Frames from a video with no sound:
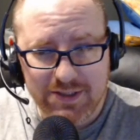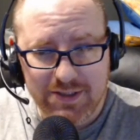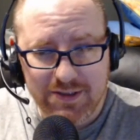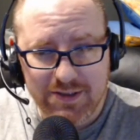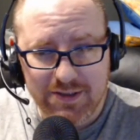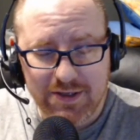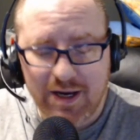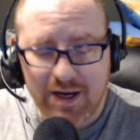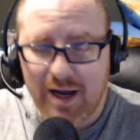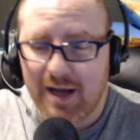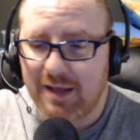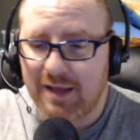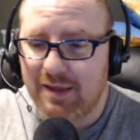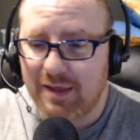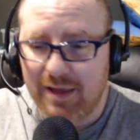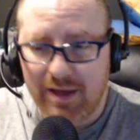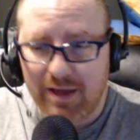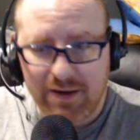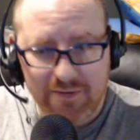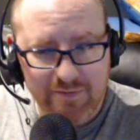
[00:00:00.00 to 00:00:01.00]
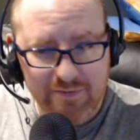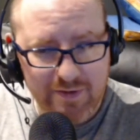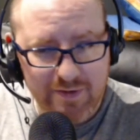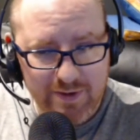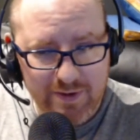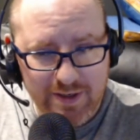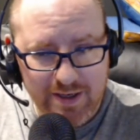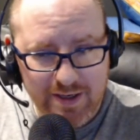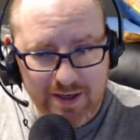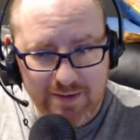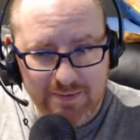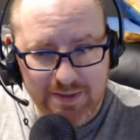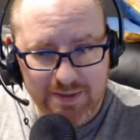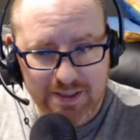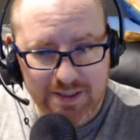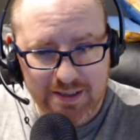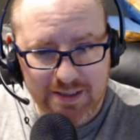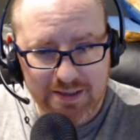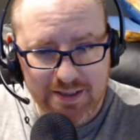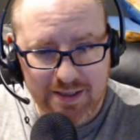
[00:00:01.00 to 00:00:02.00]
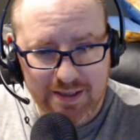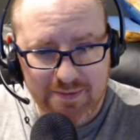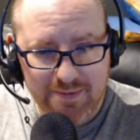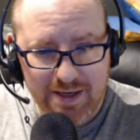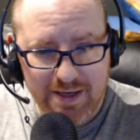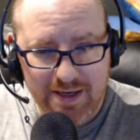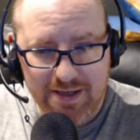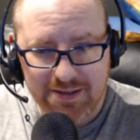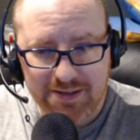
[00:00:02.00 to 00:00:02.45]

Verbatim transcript: year. I love going to Computex Taipei.